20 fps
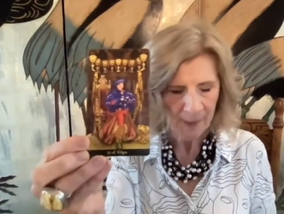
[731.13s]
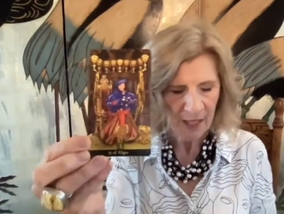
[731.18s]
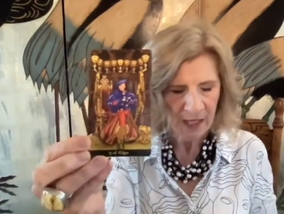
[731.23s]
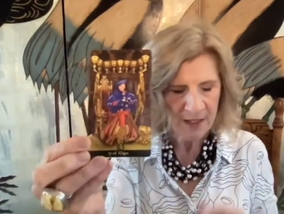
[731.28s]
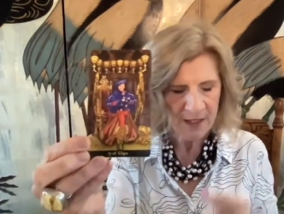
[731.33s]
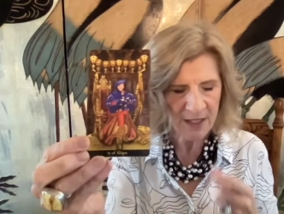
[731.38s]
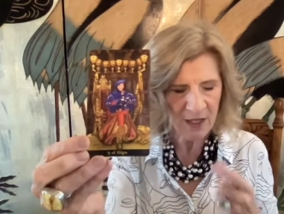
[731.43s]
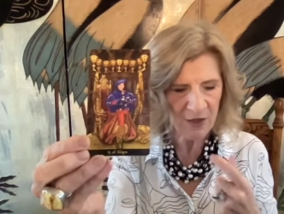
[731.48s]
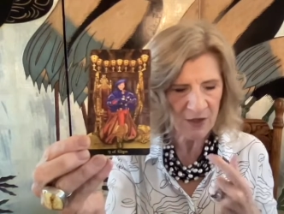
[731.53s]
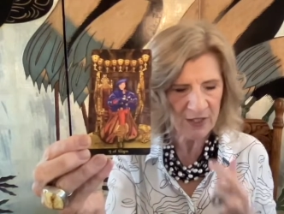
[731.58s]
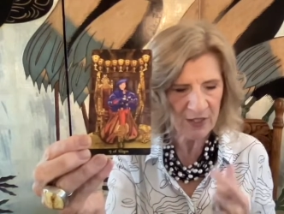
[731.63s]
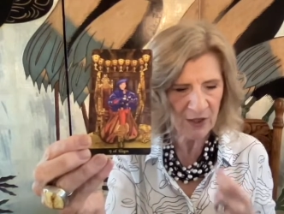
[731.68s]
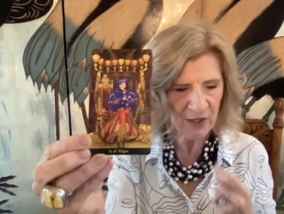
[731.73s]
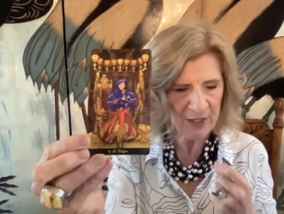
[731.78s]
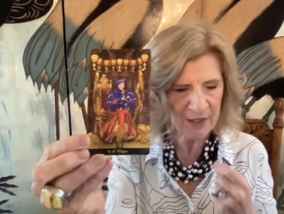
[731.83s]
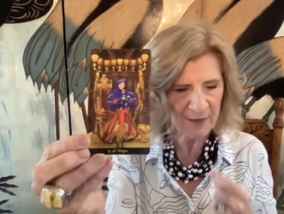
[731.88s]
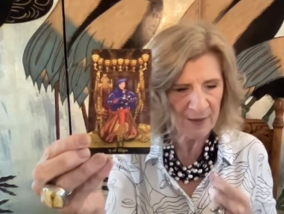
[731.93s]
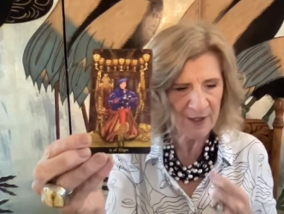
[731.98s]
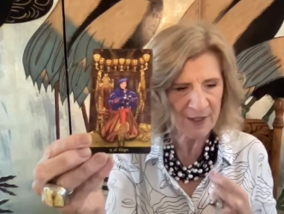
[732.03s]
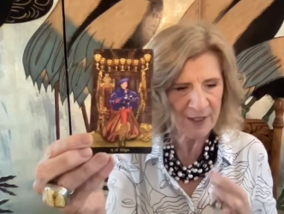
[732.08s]
So it
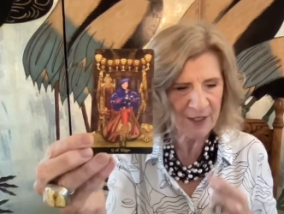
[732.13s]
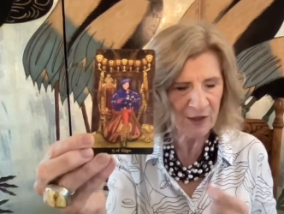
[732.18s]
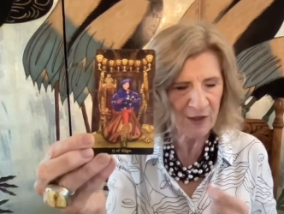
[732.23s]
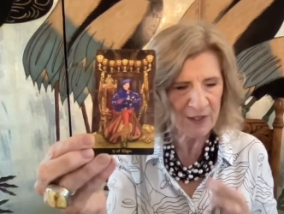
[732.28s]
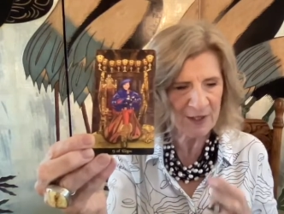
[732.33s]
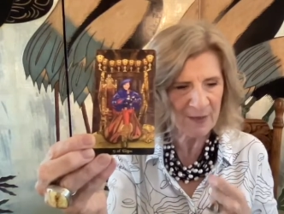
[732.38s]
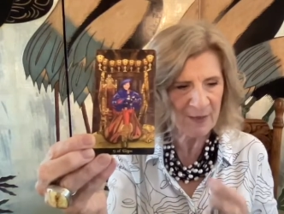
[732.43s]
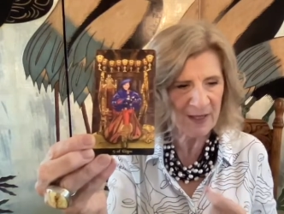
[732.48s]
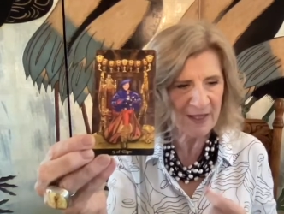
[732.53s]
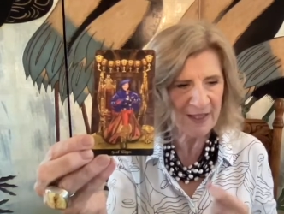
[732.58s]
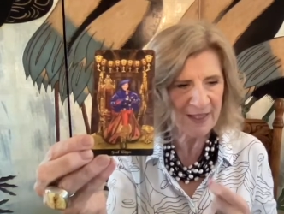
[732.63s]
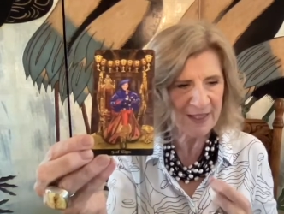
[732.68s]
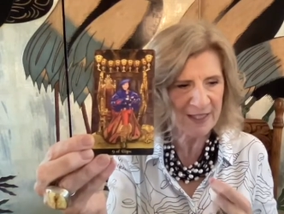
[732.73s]
tells me that